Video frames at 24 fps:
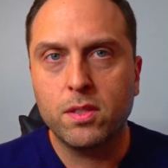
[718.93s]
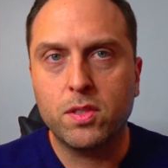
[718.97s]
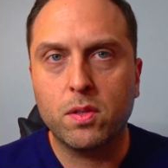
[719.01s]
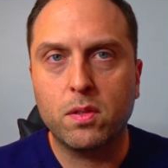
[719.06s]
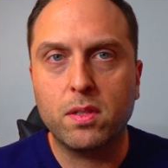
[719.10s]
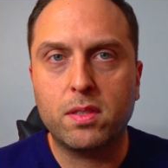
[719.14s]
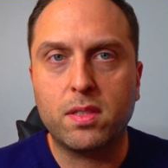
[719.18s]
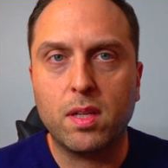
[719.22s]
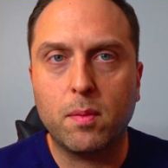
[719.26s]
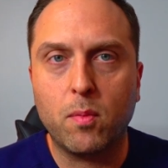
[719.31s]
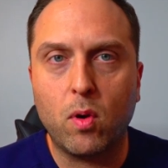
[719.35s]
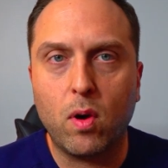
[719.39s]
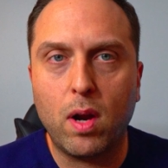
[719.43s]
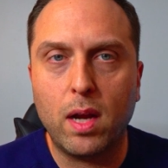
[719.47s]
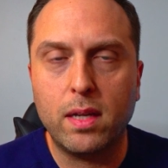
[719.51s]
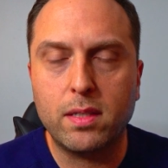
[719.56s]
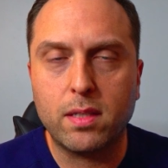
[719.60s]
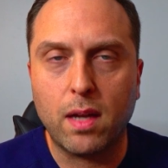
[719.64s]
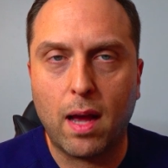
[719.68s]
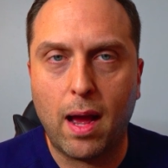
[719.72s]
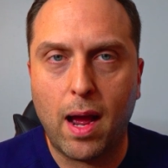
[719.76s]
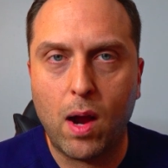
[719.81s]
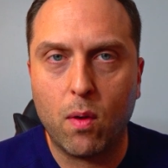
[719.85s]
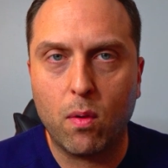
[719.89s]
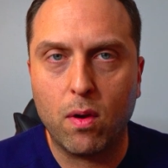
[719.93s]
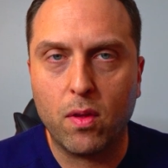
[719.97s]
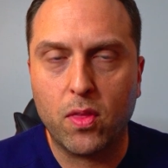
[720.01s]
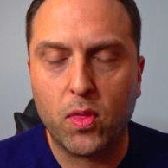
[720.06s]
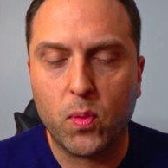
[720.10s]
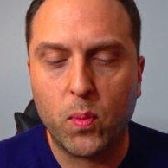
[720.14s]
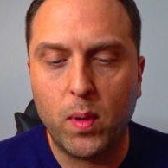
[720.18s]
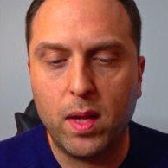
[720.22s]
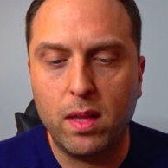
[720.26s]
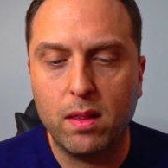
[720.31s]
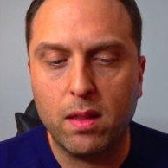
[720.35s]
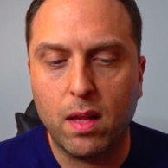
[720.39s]
So to summarize our
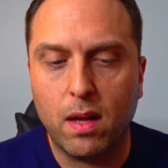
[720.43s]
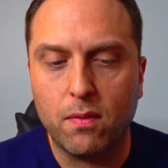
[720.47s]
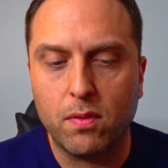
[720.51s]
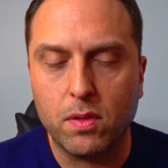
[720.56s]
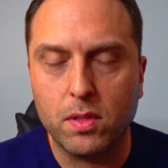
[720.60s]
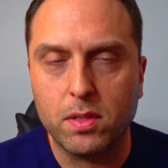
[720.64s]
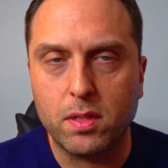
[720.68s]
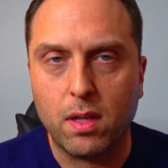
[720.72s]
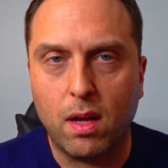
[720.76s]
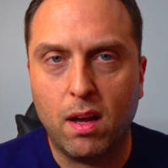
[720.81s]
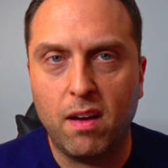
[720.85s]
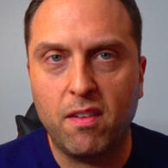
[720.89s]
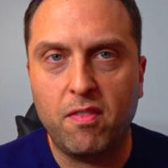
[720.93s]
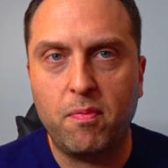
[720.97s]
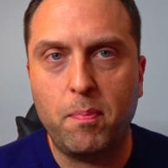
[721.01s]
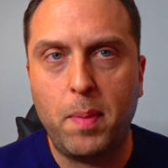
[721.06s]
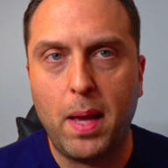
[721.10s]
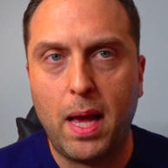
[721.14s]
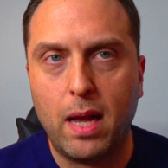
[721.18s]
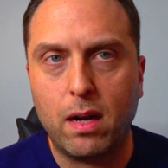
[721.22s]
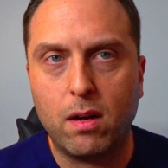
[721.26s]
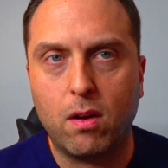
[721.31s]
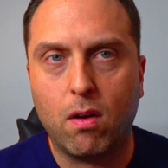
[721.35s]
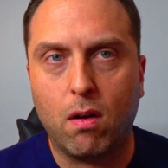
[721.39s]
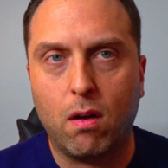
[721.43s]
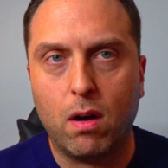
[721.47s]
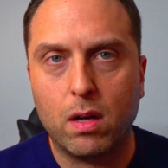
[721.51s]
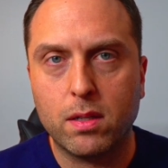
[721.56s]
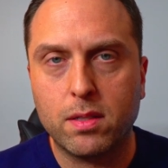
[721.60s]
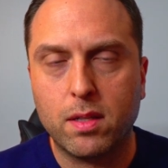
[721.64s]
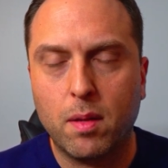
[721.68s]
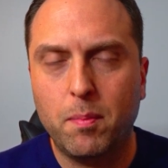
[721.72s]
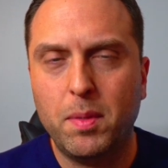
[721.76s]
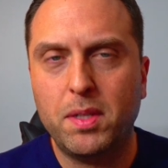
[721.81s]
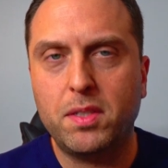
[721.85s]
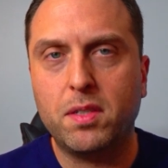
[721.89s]
3 levels of pet
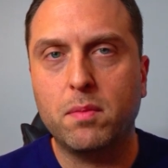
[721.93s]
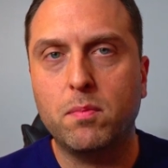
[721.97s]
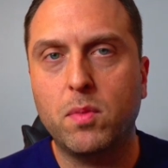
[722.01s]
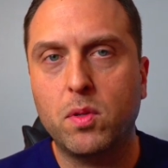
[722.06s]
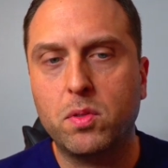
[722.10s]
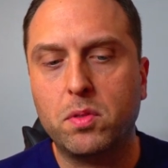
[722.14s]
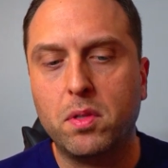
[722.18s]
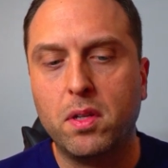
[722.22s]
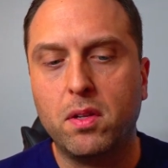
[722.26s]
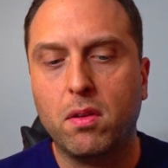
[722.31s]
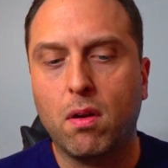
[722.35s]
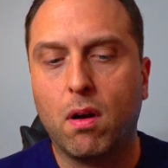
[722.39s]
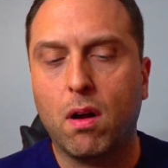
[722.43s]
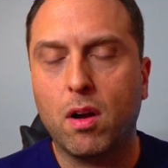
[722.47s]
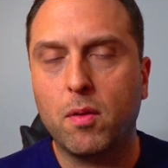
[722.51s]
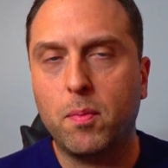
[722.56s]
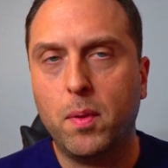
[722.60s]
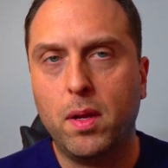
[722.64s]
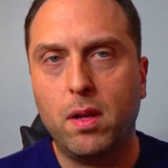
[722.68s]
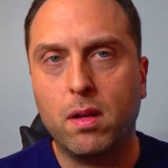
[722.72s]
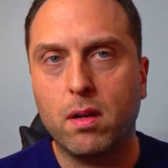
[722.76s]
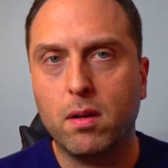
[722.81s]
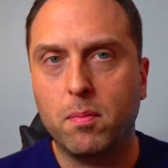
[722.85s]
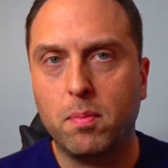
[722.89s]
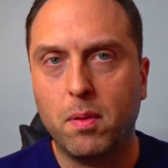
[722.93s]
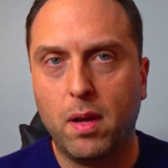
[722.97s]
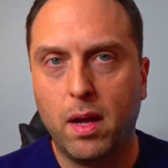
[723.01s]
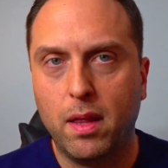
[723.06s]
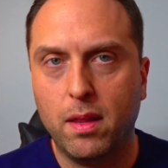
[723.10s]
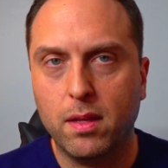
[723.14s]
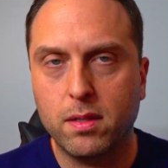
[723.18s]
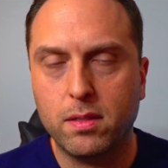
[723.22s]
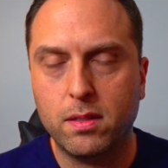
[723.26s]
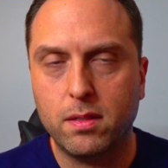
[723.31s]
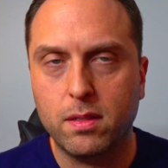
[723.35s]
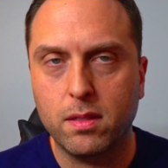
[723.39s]
costs, I mentioned mostly dogs, but you can apply
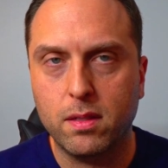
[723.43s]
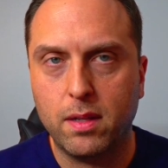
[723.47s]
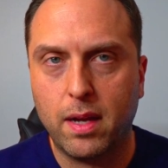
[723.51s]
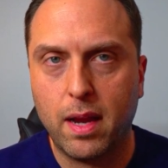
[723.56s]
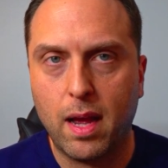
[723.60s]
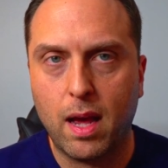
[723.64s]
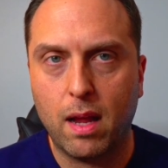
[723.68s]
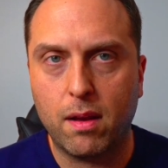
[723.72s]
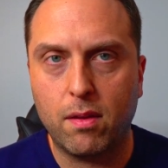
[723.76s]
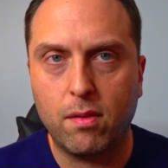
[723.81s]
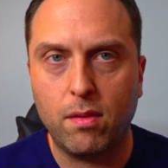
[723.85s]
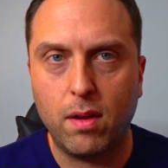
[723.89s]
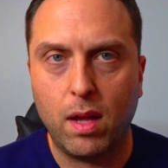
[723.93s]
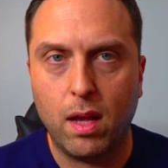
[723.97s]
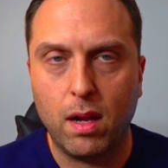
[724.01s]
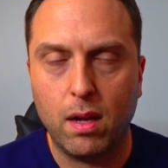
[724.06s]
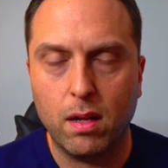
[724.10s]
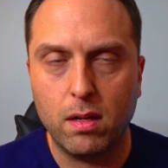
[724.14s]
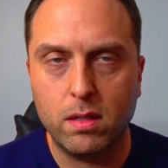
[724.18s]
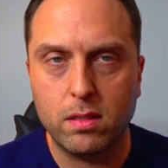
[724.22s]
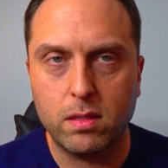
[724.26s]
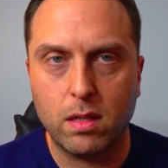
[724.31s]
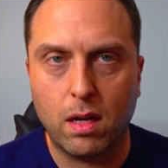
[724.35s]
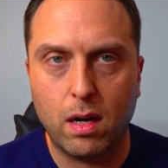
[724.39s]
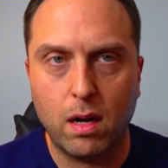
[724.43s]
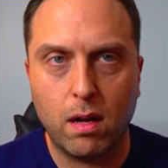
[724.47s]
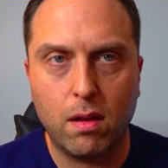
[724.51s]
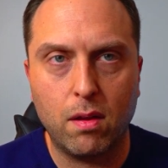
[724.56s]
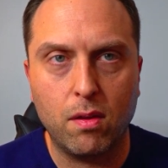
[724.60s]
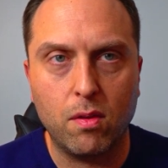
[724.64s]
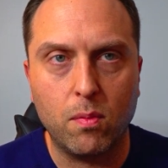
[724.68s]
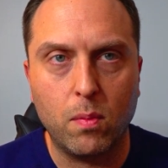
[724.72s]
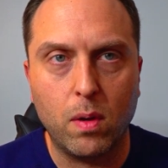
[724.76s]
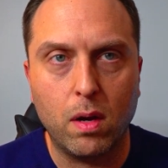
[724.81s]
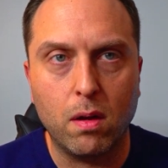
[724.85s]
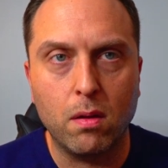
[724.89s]
this to cats and exotics
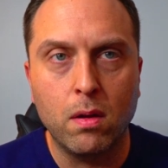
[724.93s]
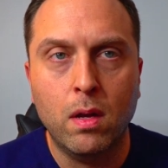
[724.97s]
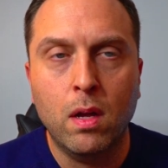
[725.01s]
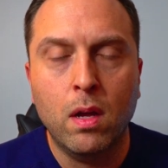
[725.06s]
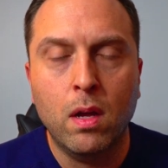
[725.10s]
as well.